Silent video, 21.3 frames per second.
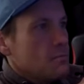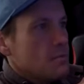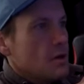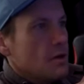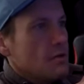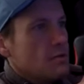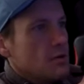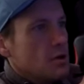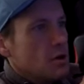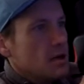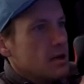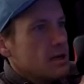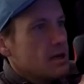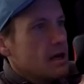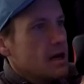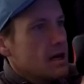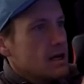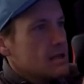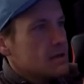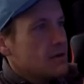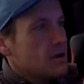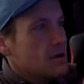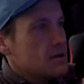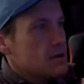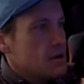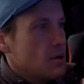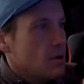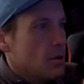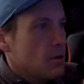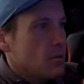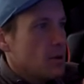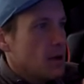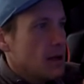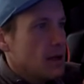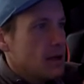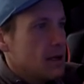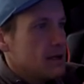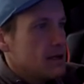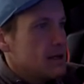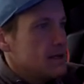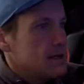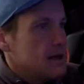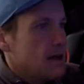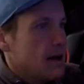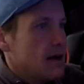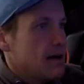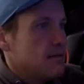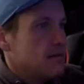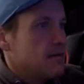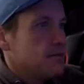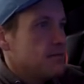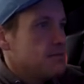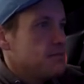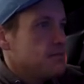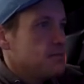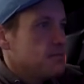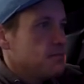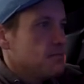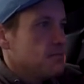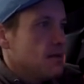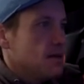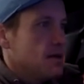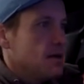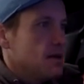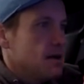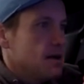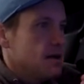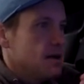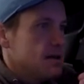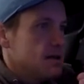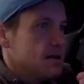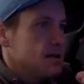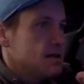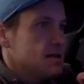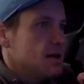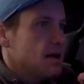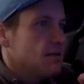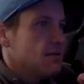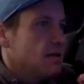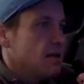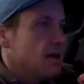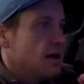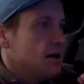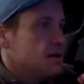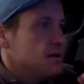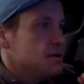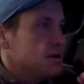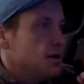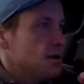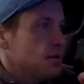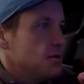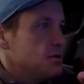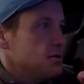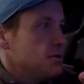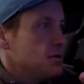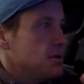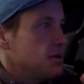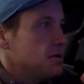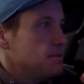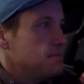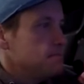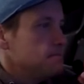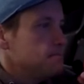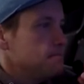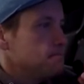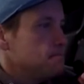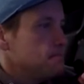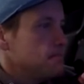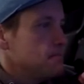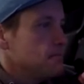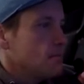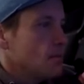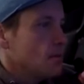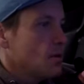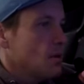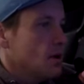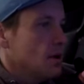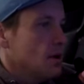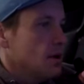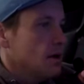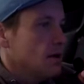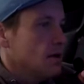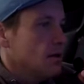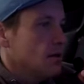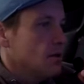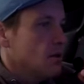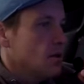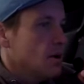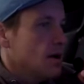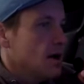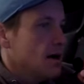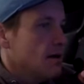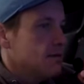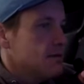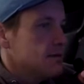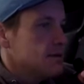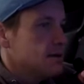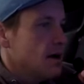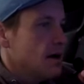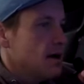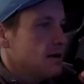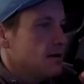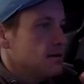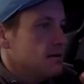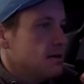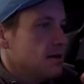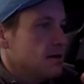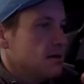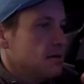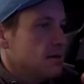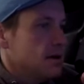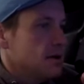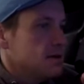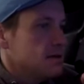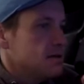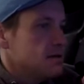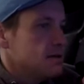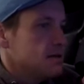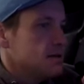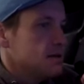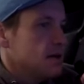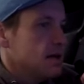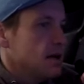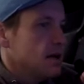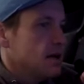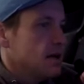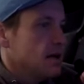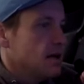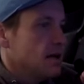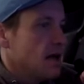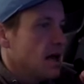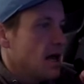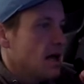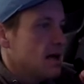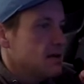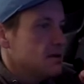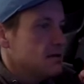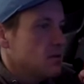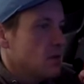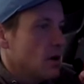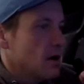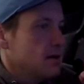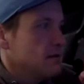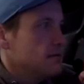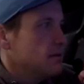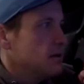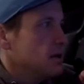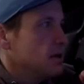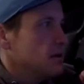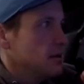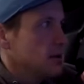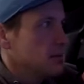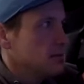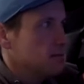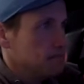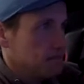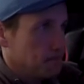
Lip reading: If you look at the asphalt's lower belly, it does have a lighter tone to it. The lower half is lighter than the rest of the snake and has white flaming.